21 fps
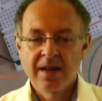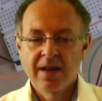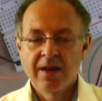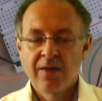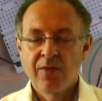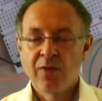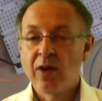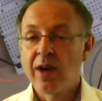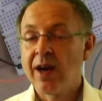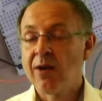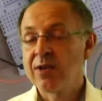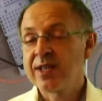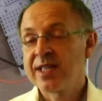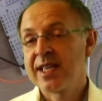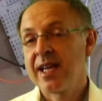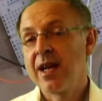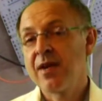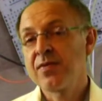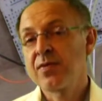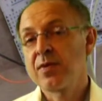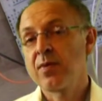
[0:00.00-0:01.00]
For
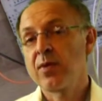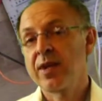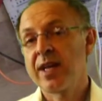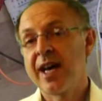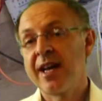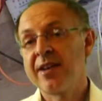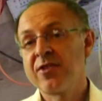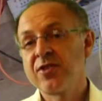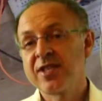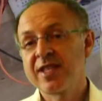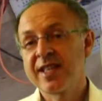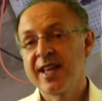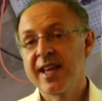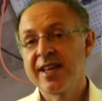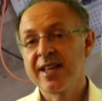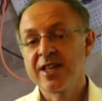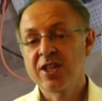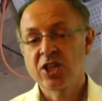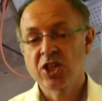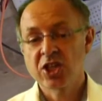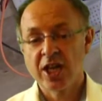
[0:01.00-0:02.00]
ourselves, we want to understand the
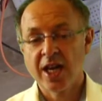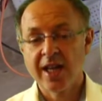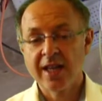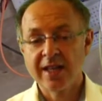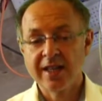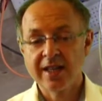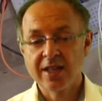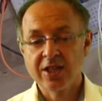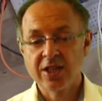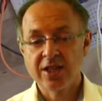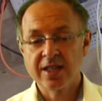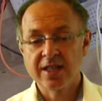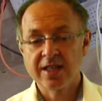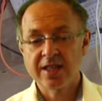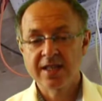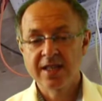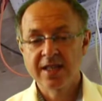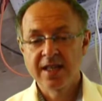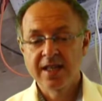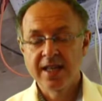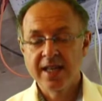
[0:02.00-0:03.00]
challenges
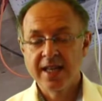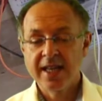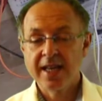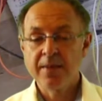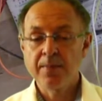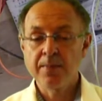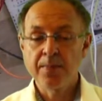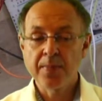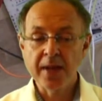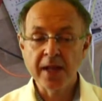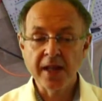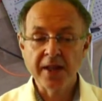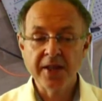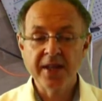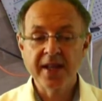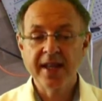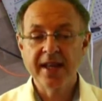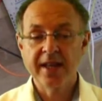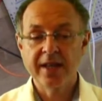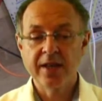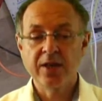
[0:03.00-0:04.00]
in
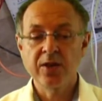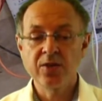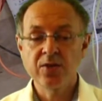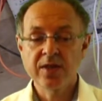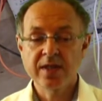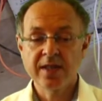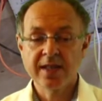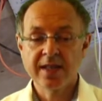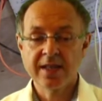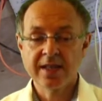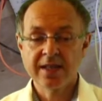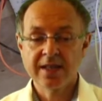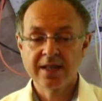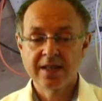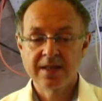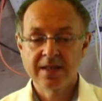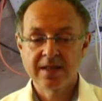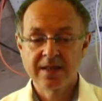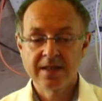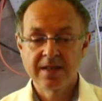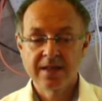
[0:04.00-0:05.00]
building and using it.
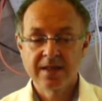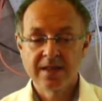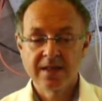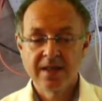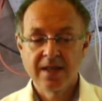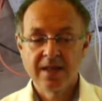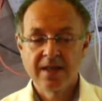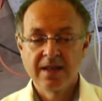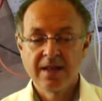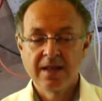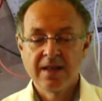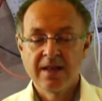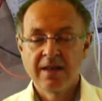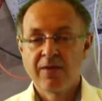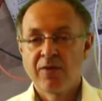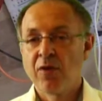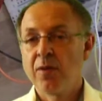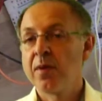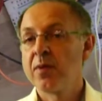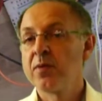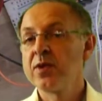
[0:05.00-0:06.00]

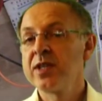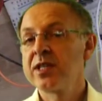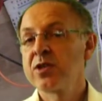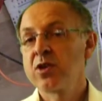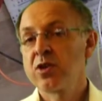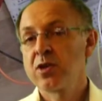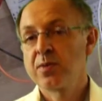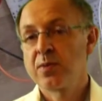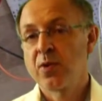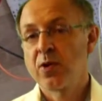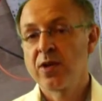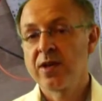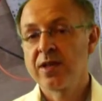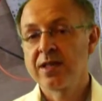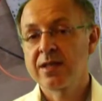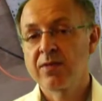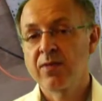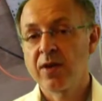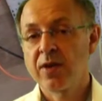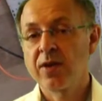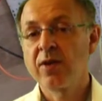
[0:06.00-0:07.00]
From a research point, it's
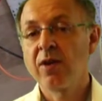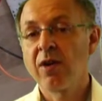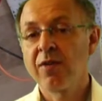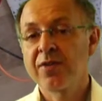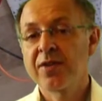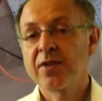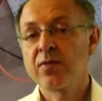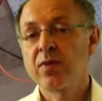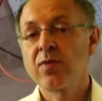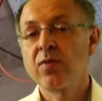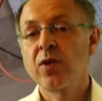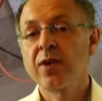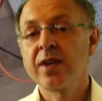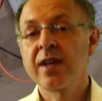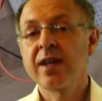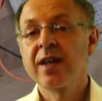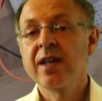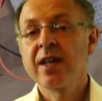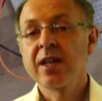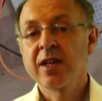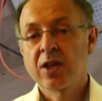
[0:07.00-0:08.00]
very often we want to
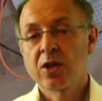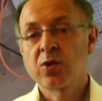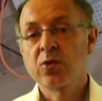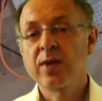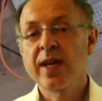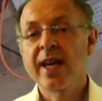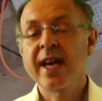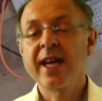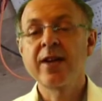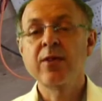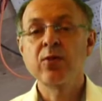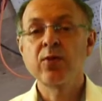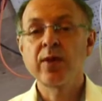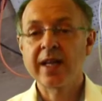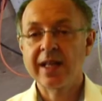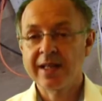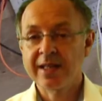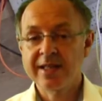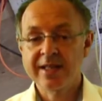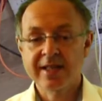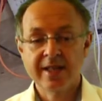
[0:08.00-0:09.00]
create
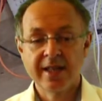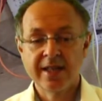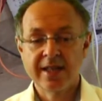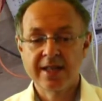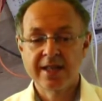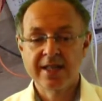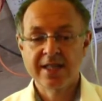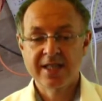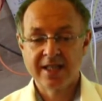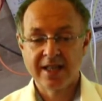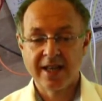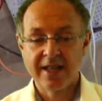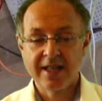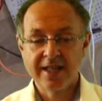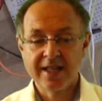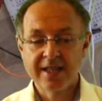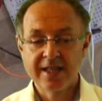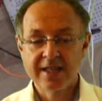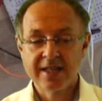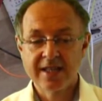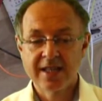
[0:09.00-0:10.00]
realistic
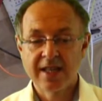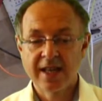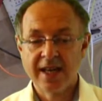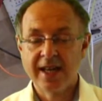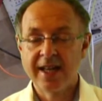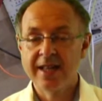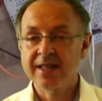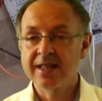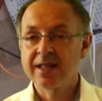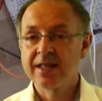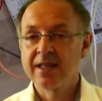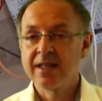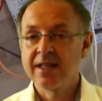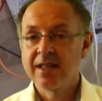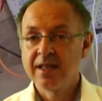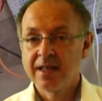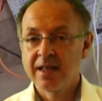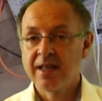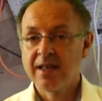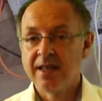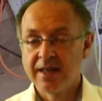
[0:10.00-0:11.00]
studies and
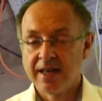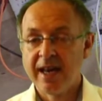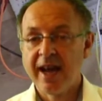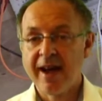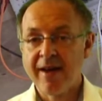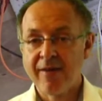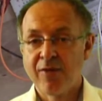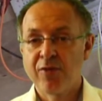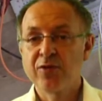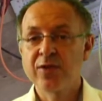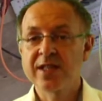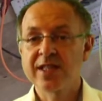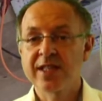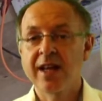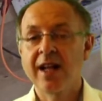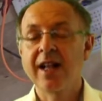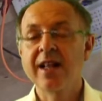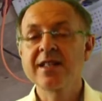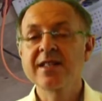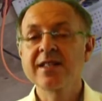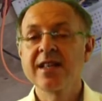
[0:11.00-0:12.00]
have
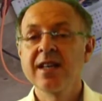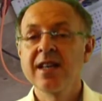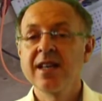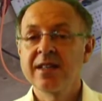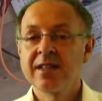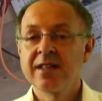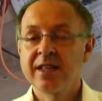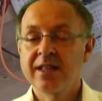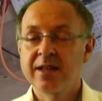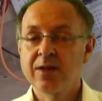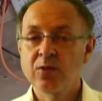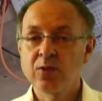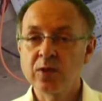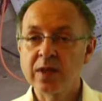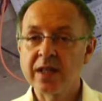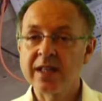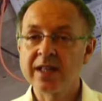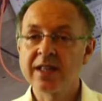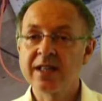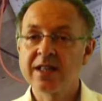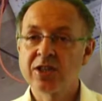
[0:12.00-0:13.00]
results that are
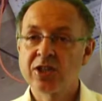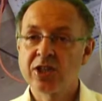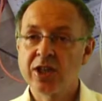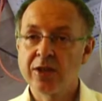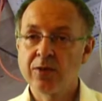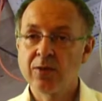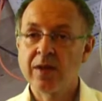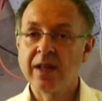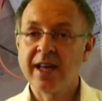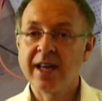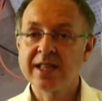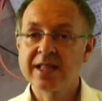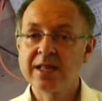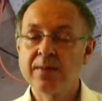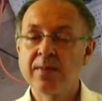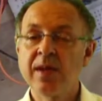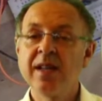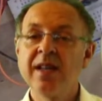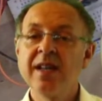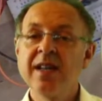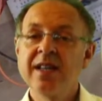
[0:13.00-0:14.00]
really
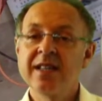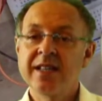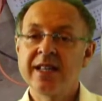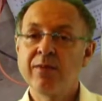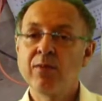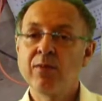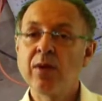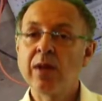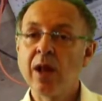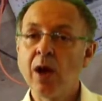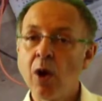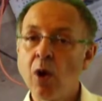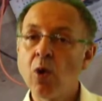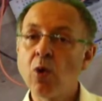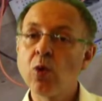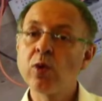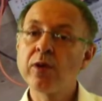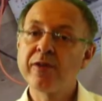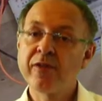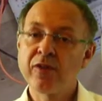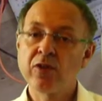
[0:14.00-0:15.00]
generalizable, that will
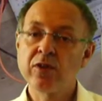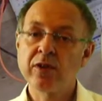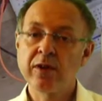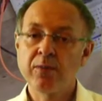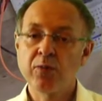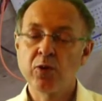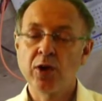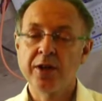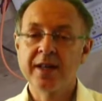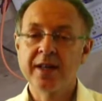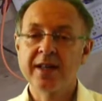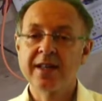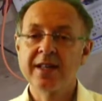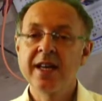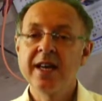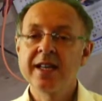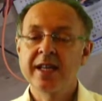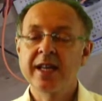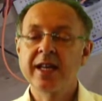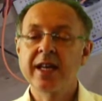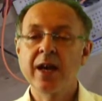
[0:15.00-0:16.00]
hold for a product.
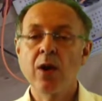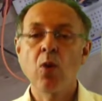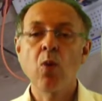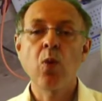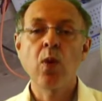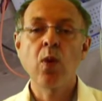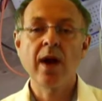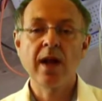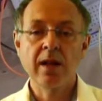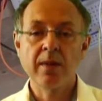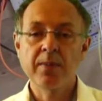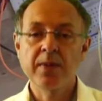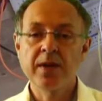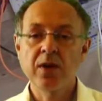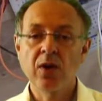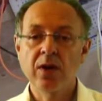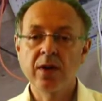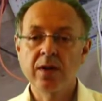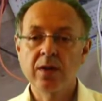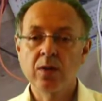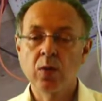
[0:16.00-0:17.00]
They go well
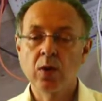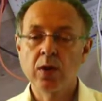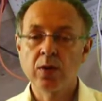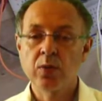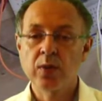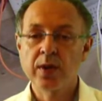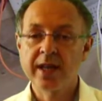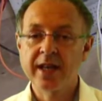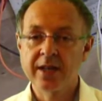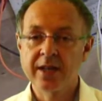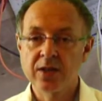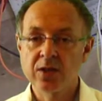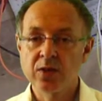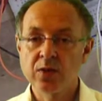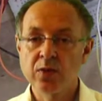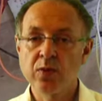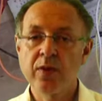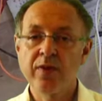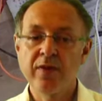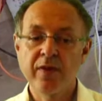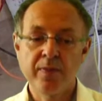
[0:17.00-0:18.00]
beyond what we can do
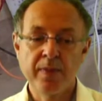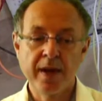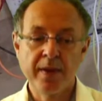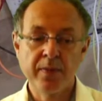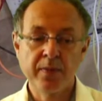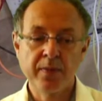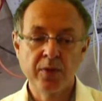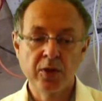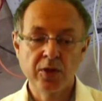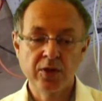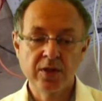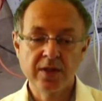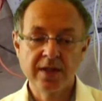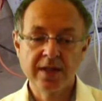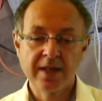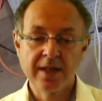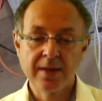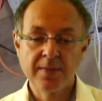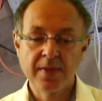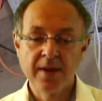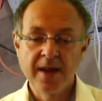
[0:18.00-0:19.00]
with a paper
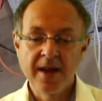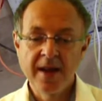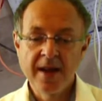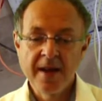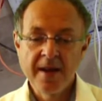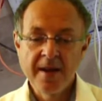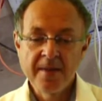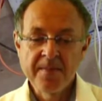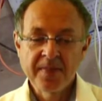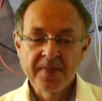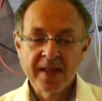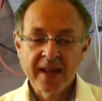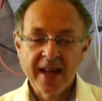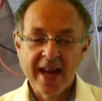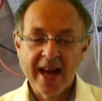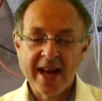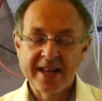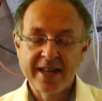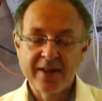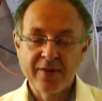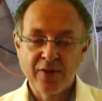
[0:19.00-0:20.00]
prototype.
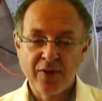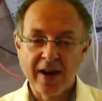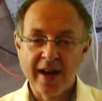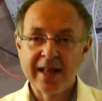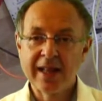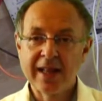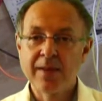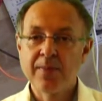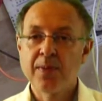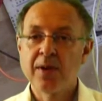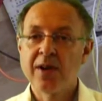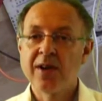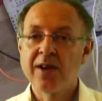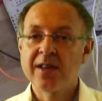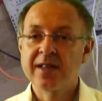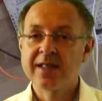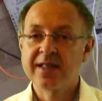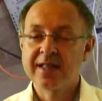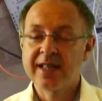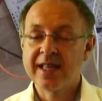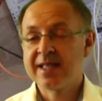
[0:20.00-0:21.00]
And the final part,
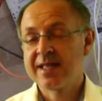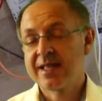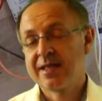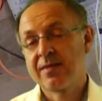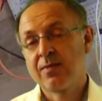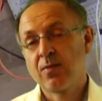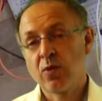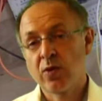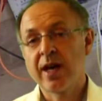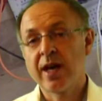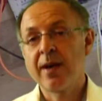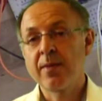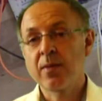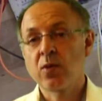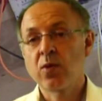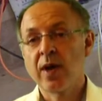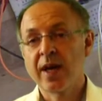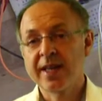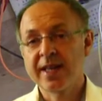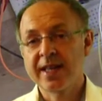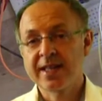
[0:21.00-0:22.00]
that's what I'm
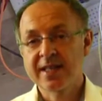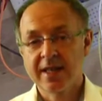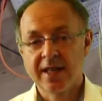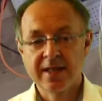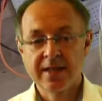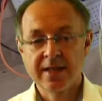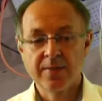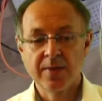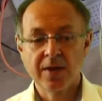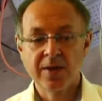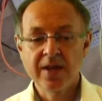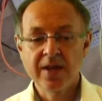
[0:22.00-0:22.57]
quite excited about.